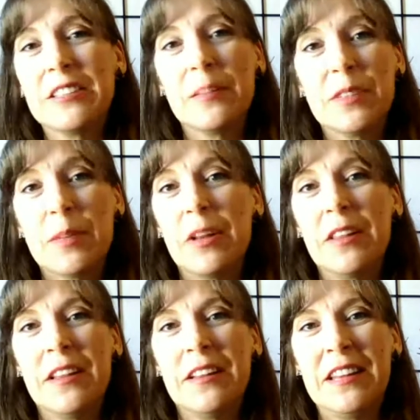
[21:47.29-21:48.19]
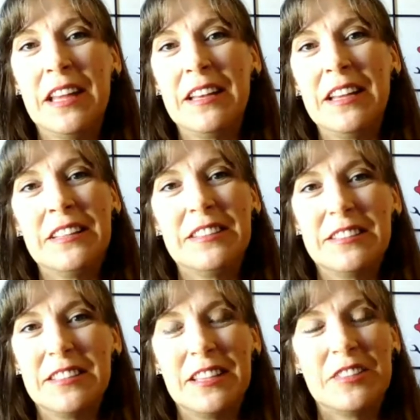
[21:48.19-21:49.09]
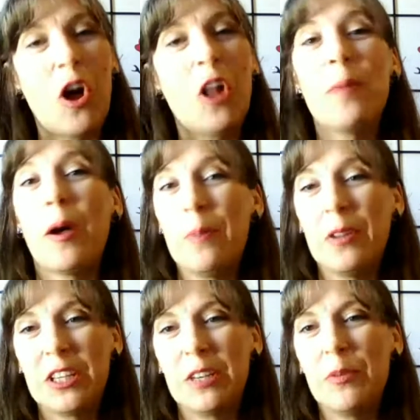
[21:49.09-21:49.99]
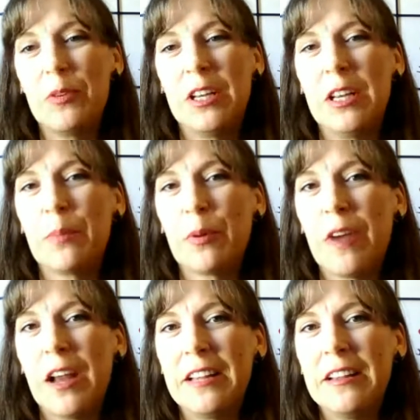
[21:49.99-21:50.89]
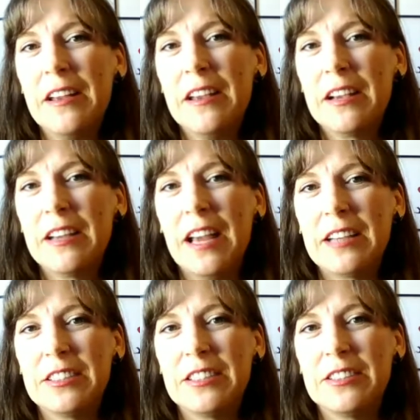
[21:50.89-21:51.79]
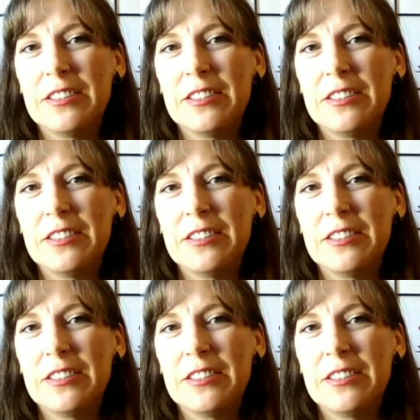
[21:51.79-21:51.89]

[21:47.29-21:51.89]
I'm somebody that is all about building community and providing connections.